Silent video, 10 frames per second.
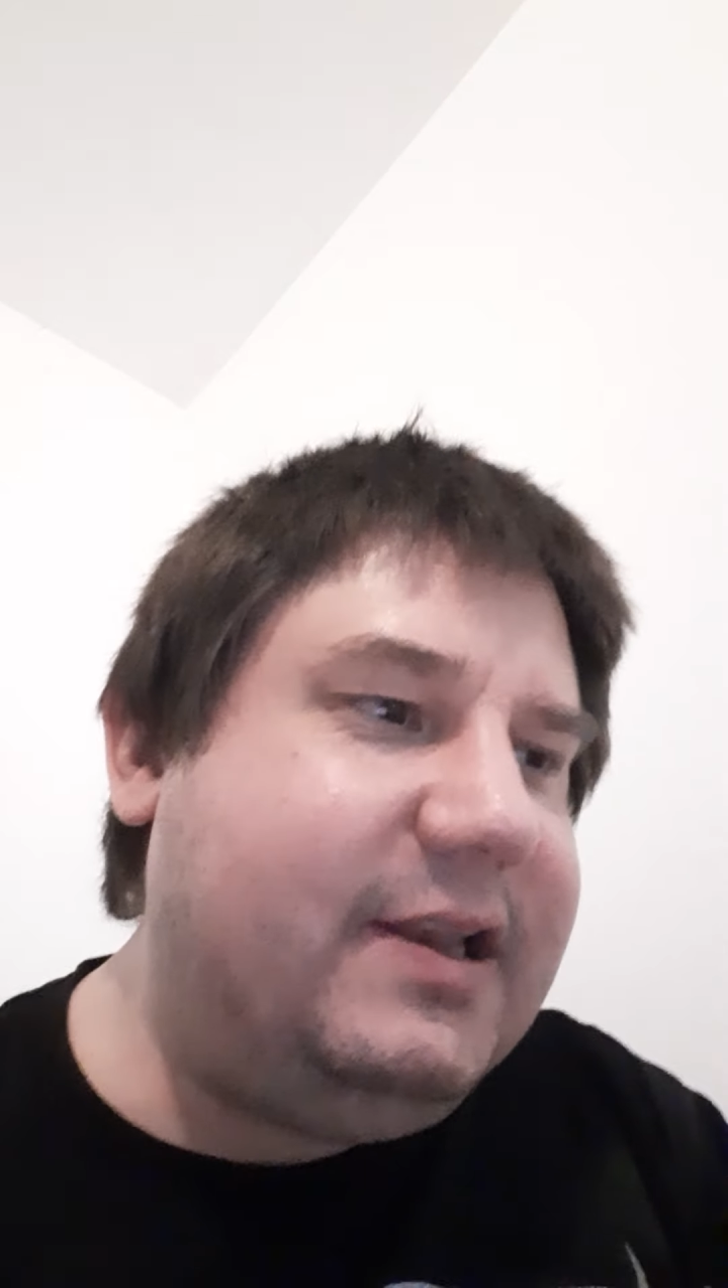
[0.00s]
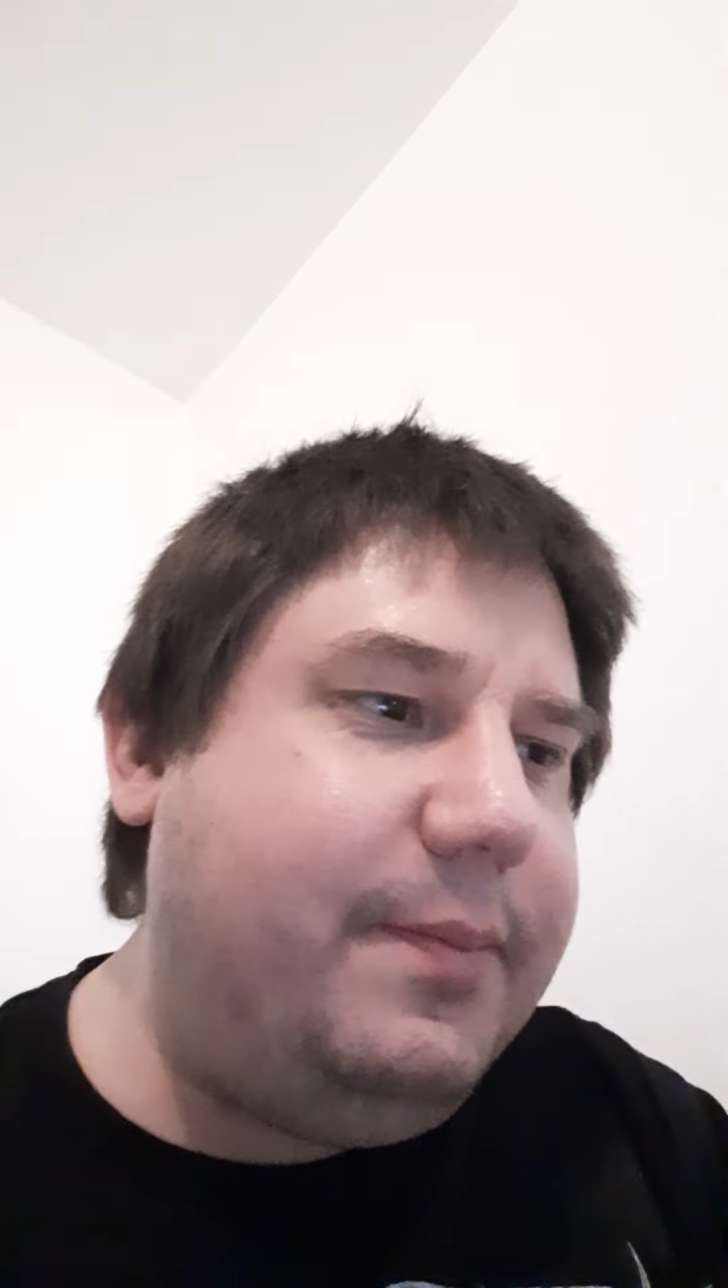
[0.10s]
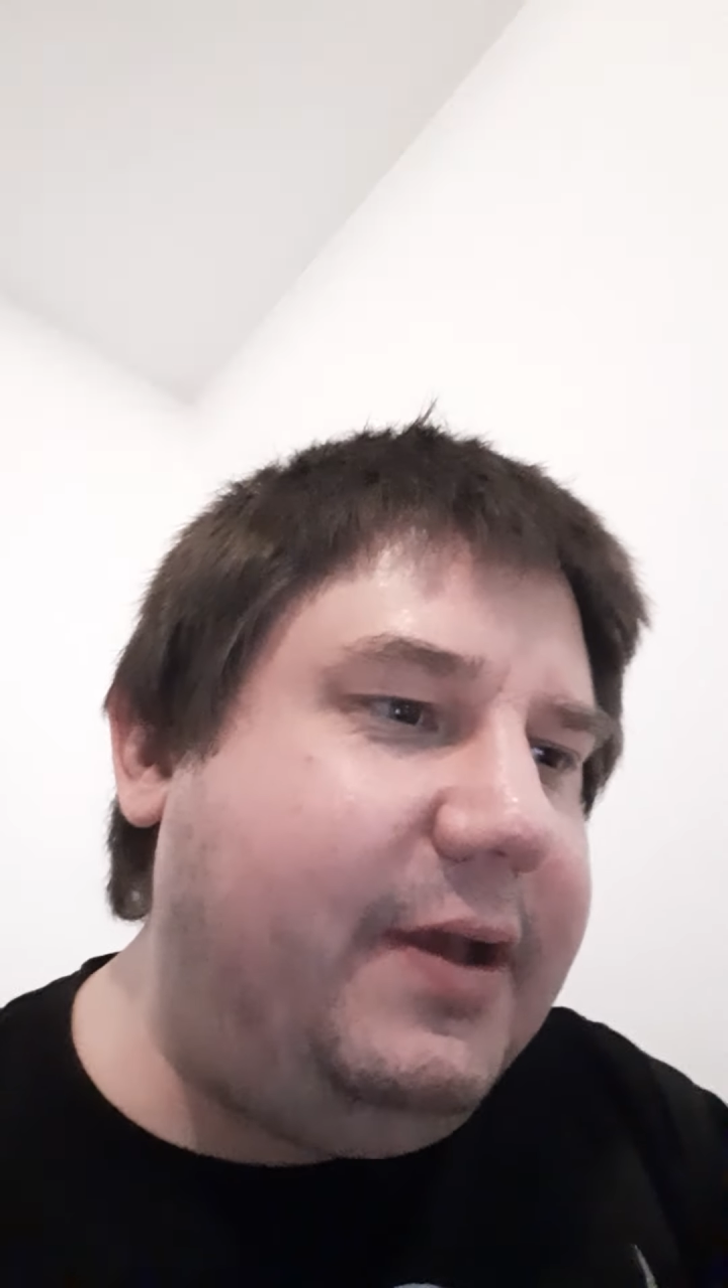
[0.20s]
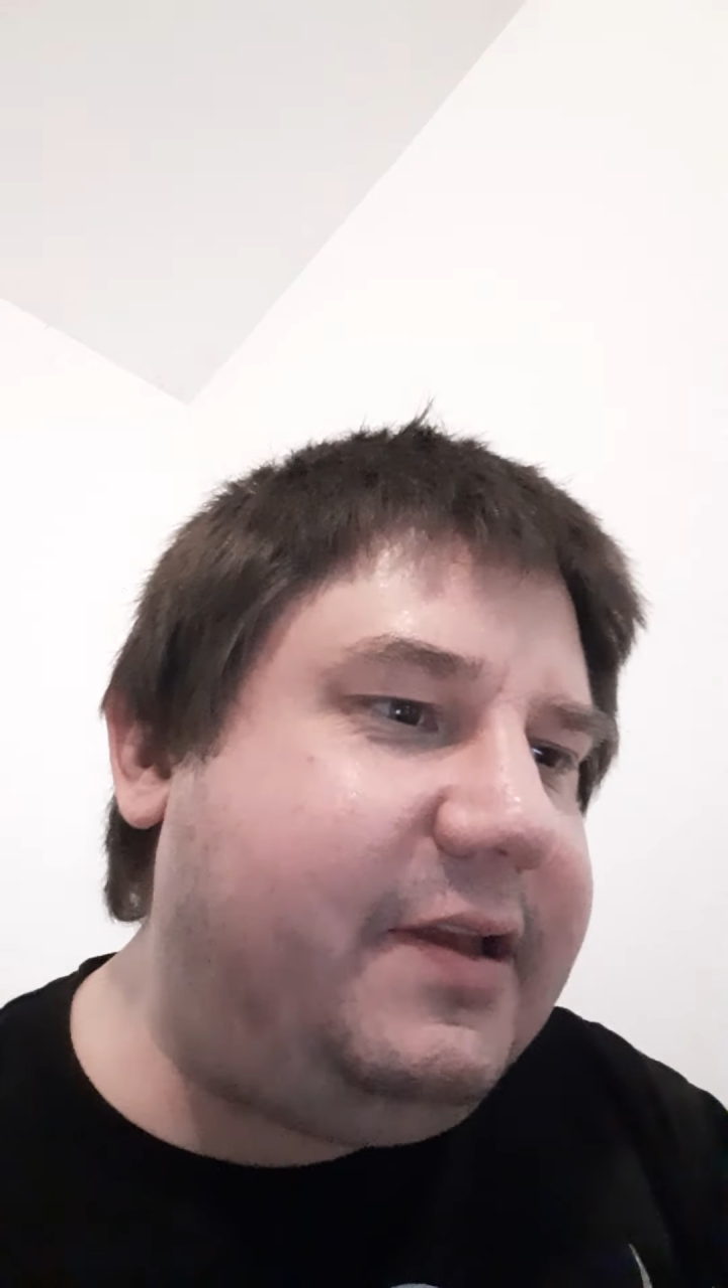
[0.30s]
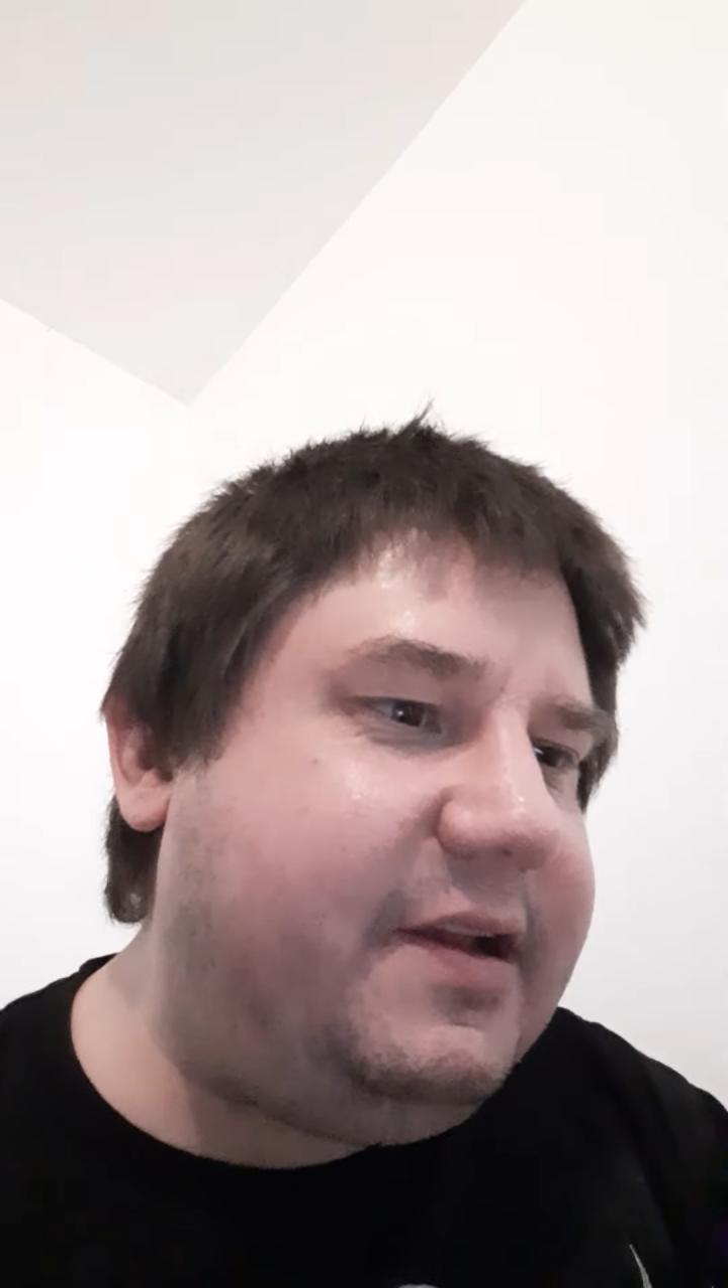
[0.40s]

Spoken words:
To be